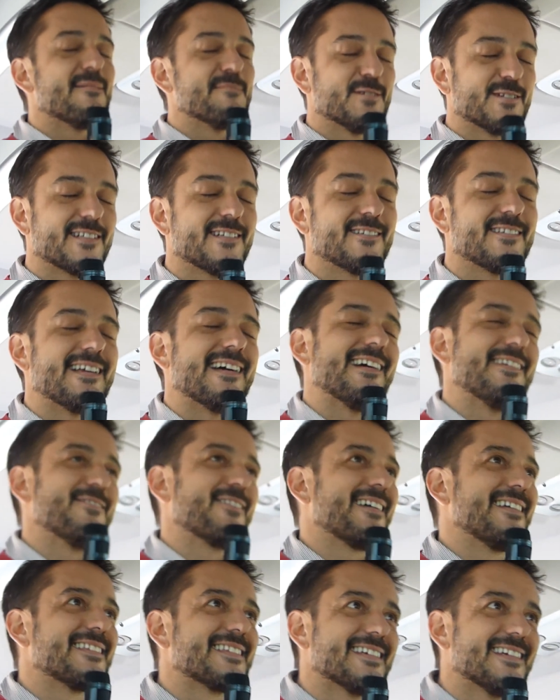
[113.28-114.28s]
I'm also, yeah, you
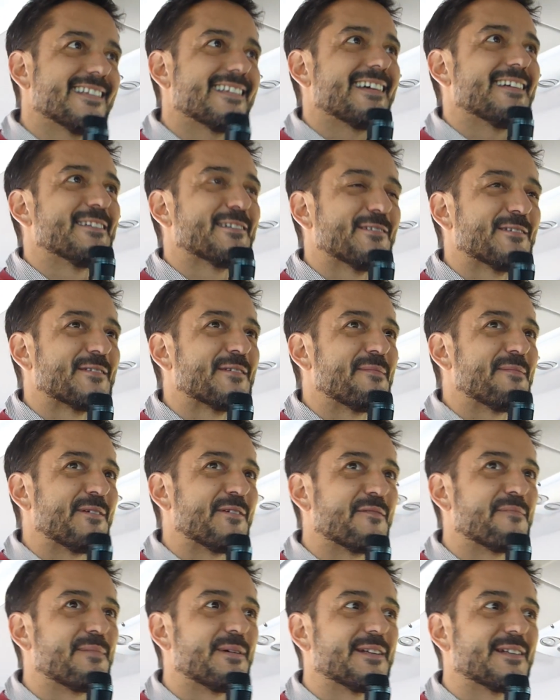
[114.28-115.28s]
can tell that it's also a bit
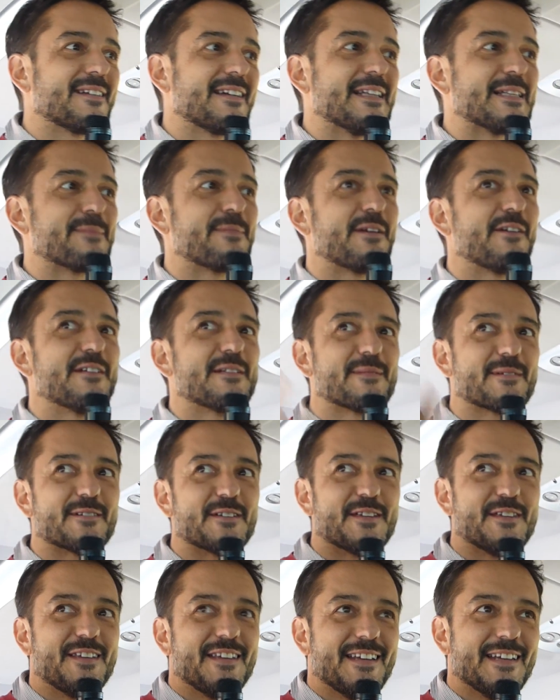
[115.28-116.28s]
of personal experience
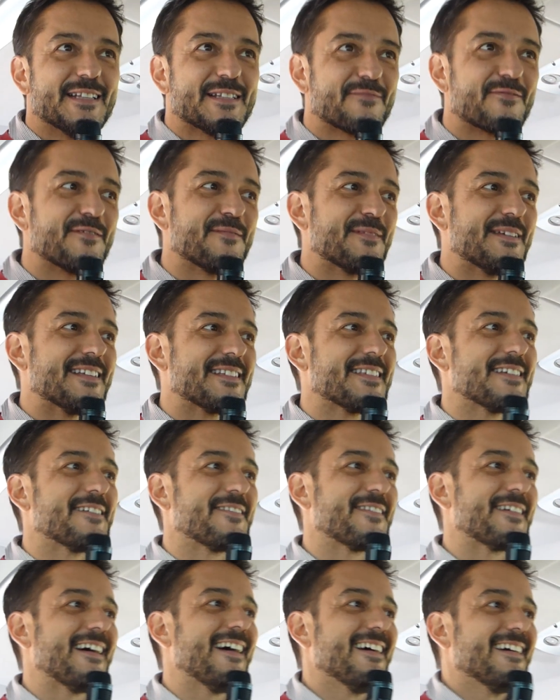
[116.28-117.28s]
because she's from this
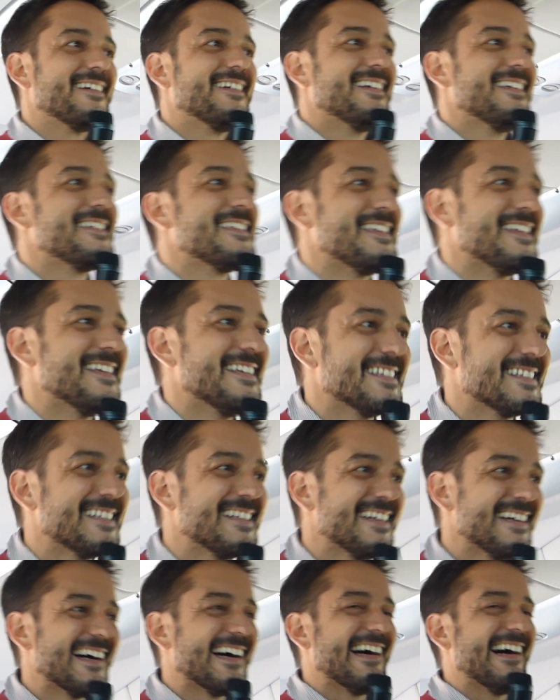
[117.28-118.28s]
area,
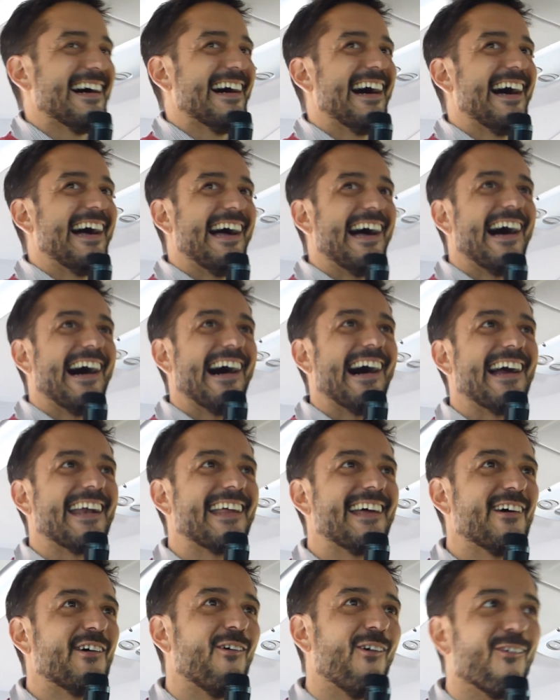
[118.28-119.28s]
and
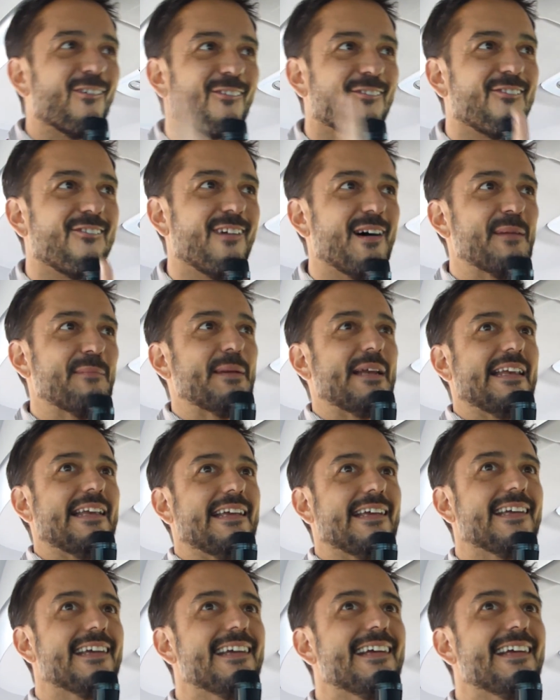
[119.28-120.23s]
her whole family.